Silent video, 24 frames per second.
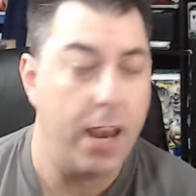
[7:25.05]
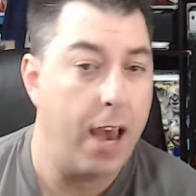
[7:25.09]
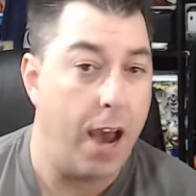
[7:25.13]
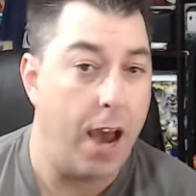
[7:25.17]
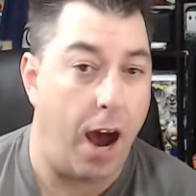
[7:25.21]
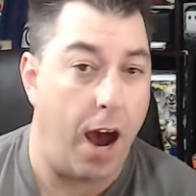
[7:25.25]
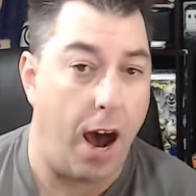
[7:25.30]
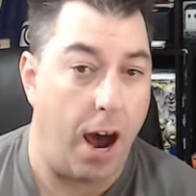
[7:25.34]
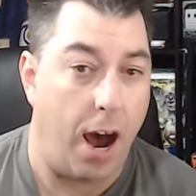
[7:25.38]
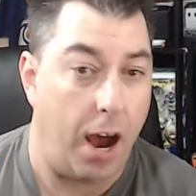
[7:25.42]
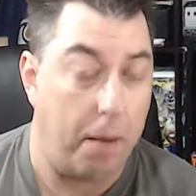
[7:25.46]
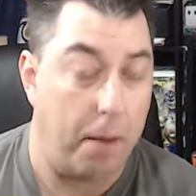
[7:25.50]

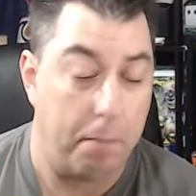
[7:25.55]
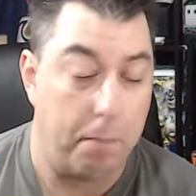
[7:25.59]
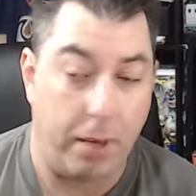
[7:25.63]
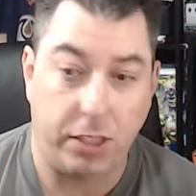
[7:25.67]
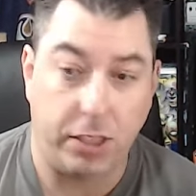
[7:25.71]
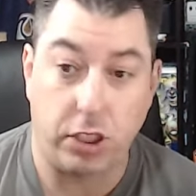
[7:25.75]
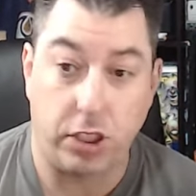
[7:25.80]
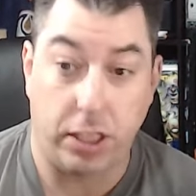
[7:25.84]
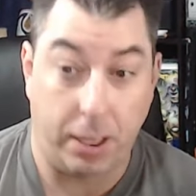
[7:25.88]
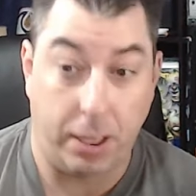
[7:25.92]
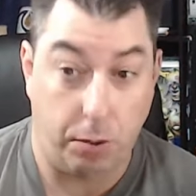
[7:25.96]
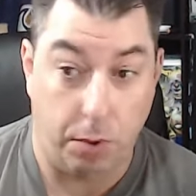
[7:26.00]
uh,
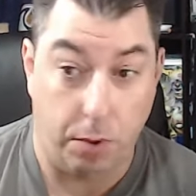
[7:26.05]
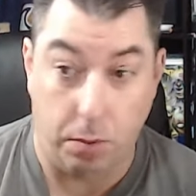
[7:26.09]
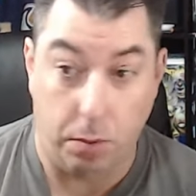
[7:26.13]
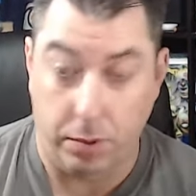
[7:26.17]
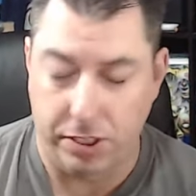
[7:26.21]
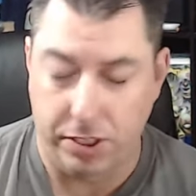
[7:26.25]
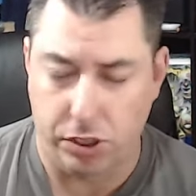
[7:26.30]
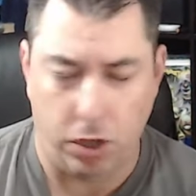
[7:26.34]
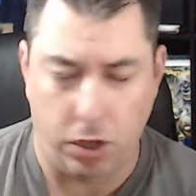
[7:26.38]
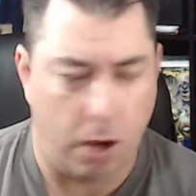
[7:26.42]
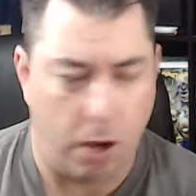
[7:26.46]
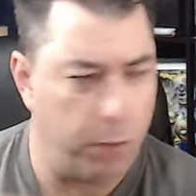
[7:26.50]
much like what we
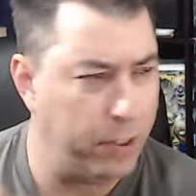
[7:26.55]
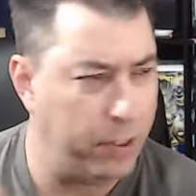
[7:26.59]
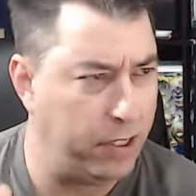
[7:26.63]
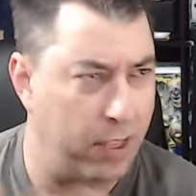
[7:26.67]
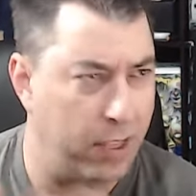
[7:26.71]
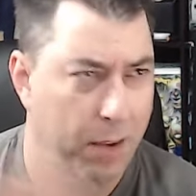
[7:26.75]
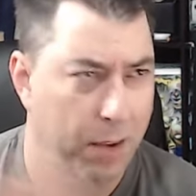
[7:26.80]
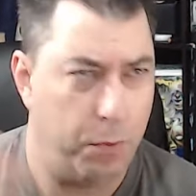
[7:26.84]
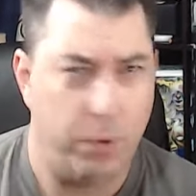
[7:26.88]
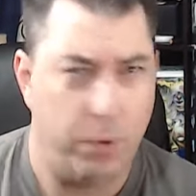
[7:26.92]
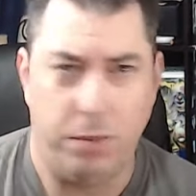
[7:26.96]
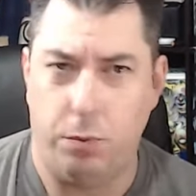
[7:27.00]
saw with,
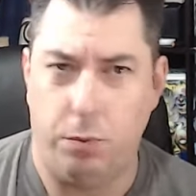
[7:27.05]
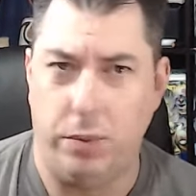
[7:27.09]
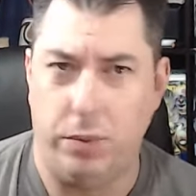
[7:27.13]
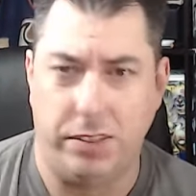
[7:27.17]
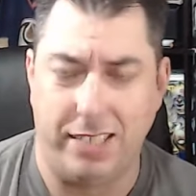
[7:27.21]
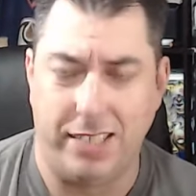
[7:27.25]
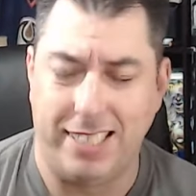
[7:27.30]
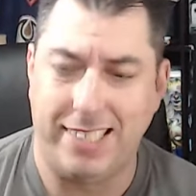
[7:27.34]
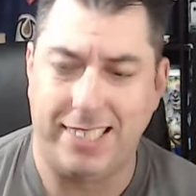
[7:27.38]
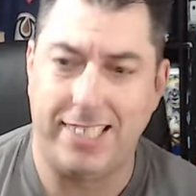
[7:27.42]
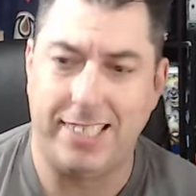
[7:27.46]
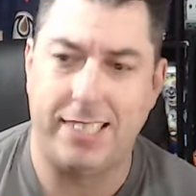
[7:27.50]
what was
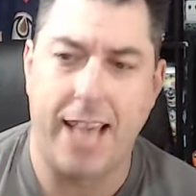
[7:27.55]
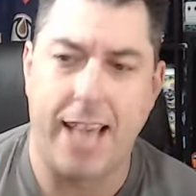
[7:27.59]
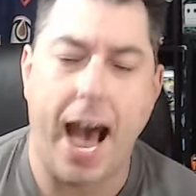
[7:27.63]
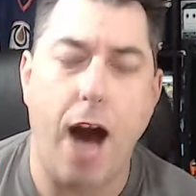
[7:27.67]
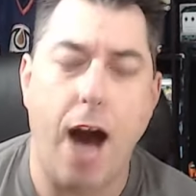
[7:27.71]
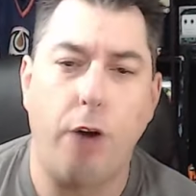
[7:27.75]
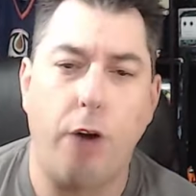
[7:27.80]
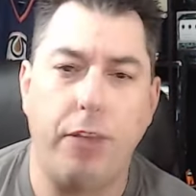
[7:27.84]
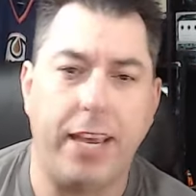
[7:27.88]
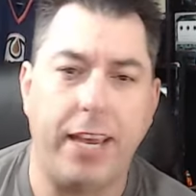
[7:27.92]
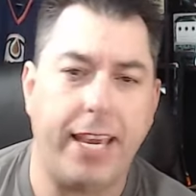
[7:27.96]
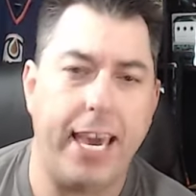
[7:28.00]
it,
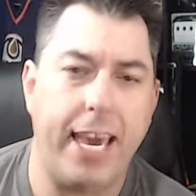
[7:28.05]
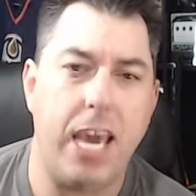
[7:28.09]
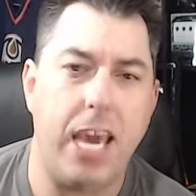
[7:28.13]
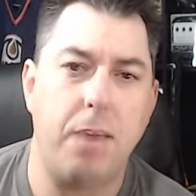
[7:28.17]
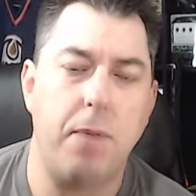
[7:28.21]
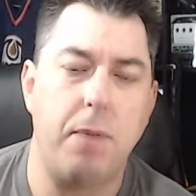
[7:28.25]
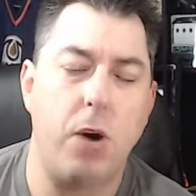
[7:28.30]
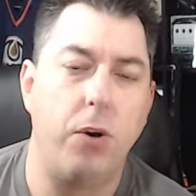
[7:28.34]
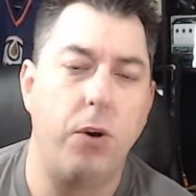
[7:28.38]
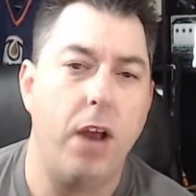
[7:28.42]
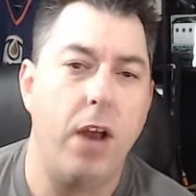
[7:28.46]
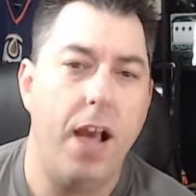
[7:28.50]
Zao that came
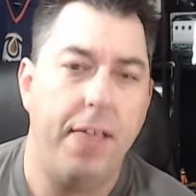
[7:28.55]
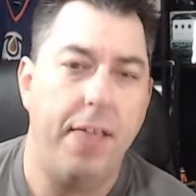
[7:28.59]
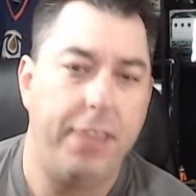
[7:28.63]
out.